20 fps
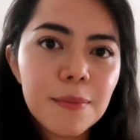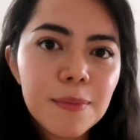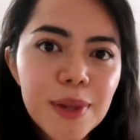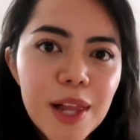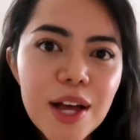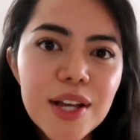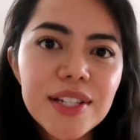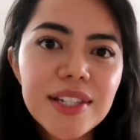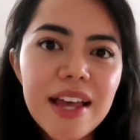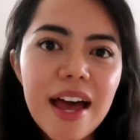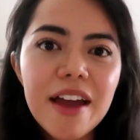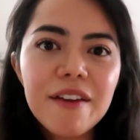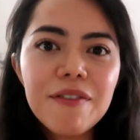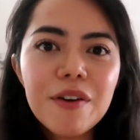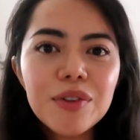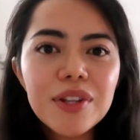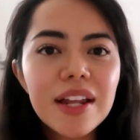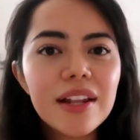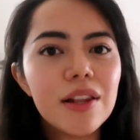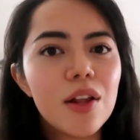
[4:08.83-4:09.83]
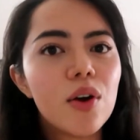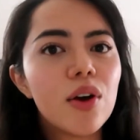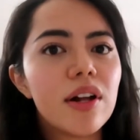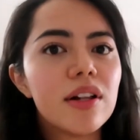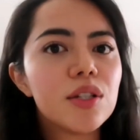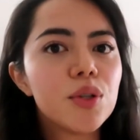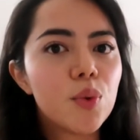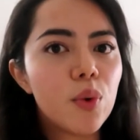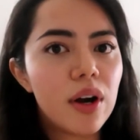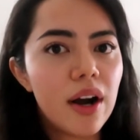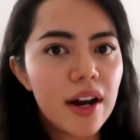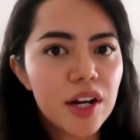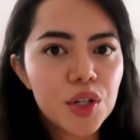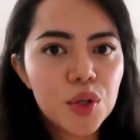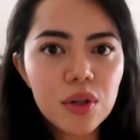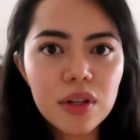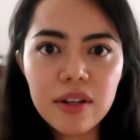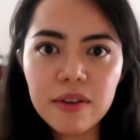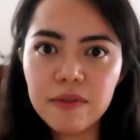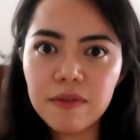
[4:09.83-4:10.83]
Plus, I found that locals were
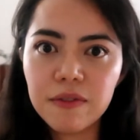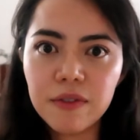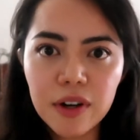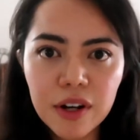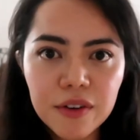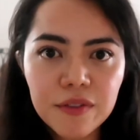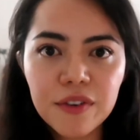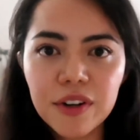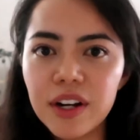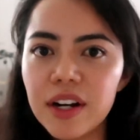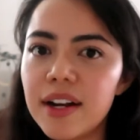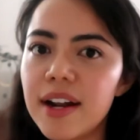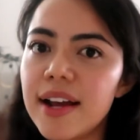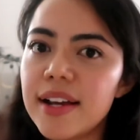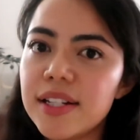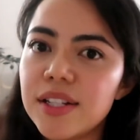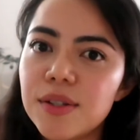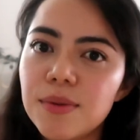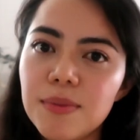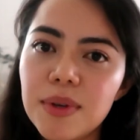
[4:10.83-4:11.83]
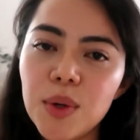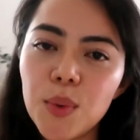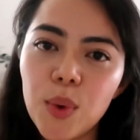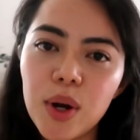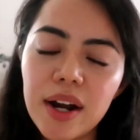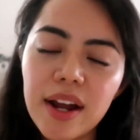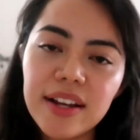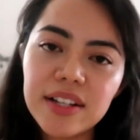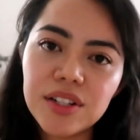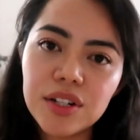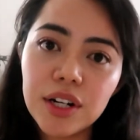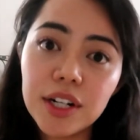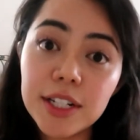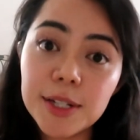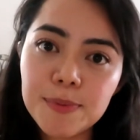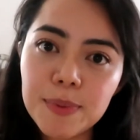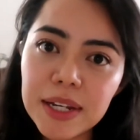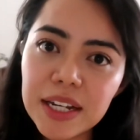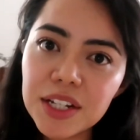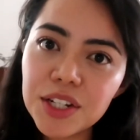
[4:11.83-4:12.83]
actually very nice to me when I started
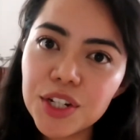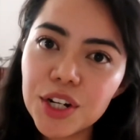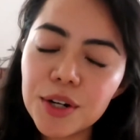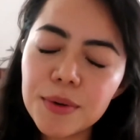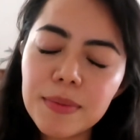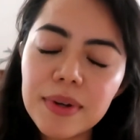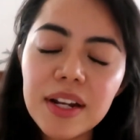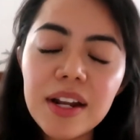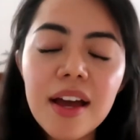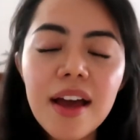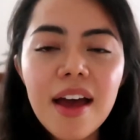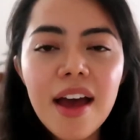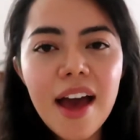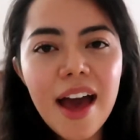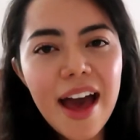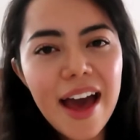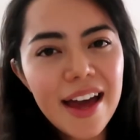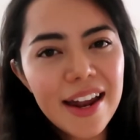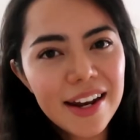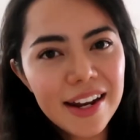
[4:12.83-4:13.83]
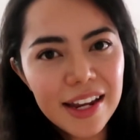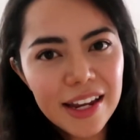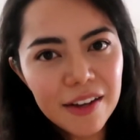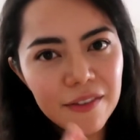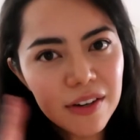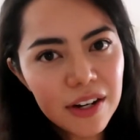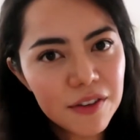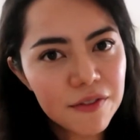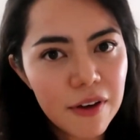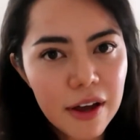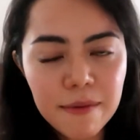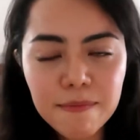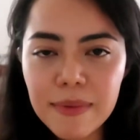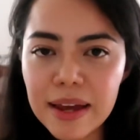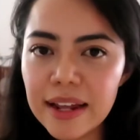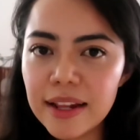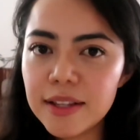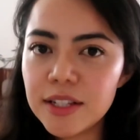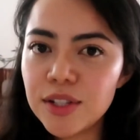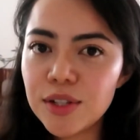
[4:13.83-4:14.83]
speaking German, and even if I
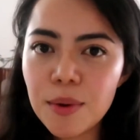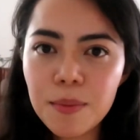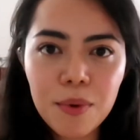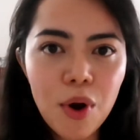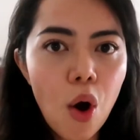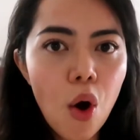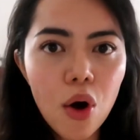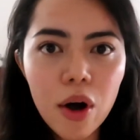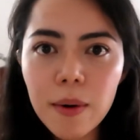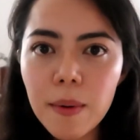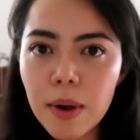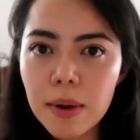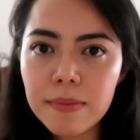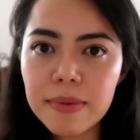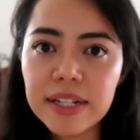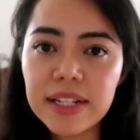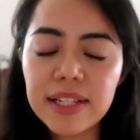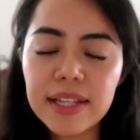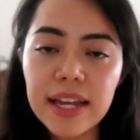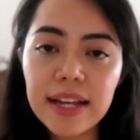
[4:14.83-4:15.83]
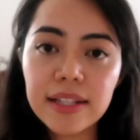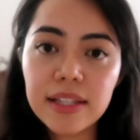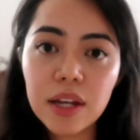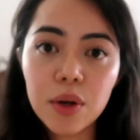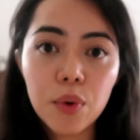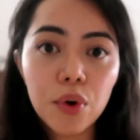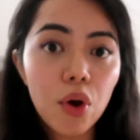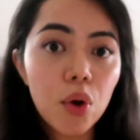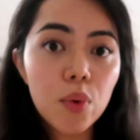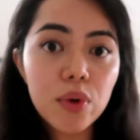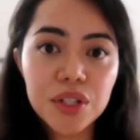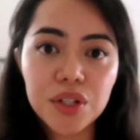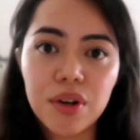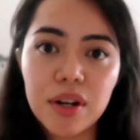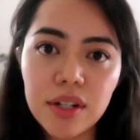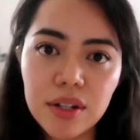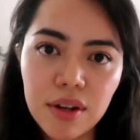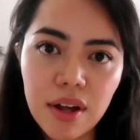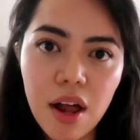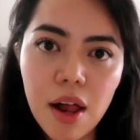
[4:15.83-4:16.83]
made some horrible mistakes, they were always
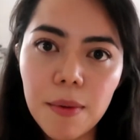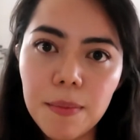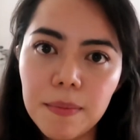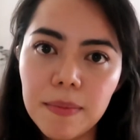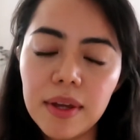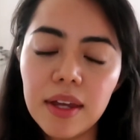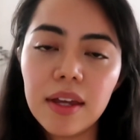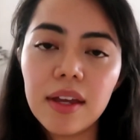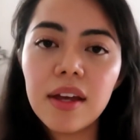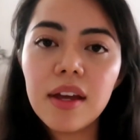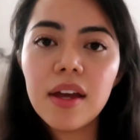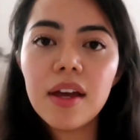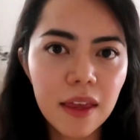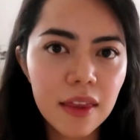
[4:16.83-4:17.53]
trying to help me.